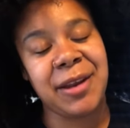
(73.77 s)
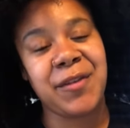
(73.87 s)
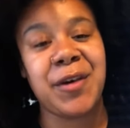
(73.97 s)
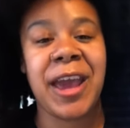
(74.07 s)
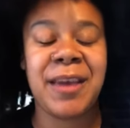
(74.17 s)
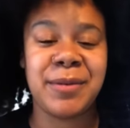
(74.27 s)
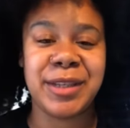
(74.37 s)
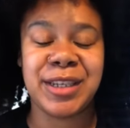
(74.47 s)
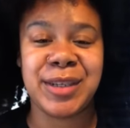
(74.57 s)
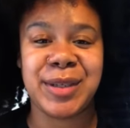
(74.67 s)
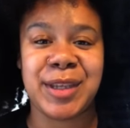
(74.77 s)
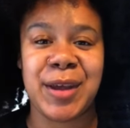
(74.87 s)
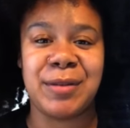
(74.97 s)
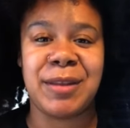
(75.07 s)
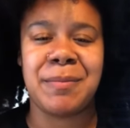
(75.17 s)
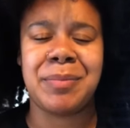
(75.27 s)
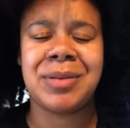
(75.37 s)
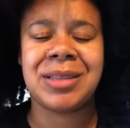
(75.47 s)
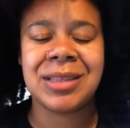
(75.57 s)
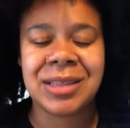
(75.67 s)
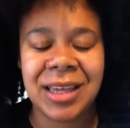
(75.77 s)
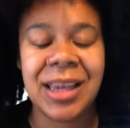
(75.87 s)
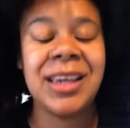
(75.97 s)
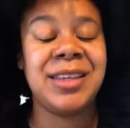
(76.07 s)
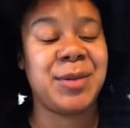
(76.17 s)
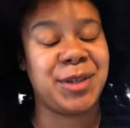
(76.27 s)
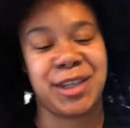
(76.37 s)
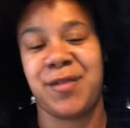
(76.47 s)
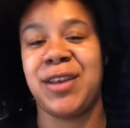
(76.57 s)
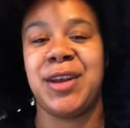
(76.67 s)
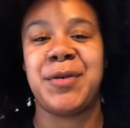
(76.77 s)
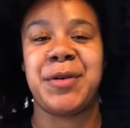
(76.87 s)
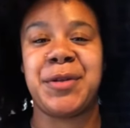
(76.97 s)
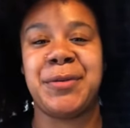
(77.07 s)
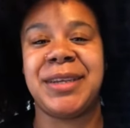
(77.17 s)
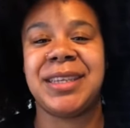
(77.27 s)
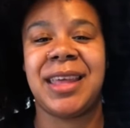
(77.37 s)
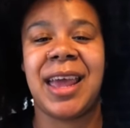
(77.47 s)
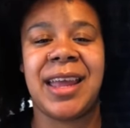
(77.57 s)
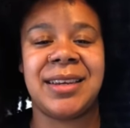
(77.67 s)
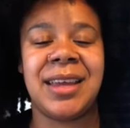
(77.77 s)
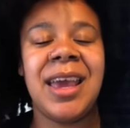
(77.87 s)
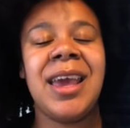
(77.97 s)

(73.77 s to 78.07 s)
And if you're able to do so, then please watch this video all the way to the end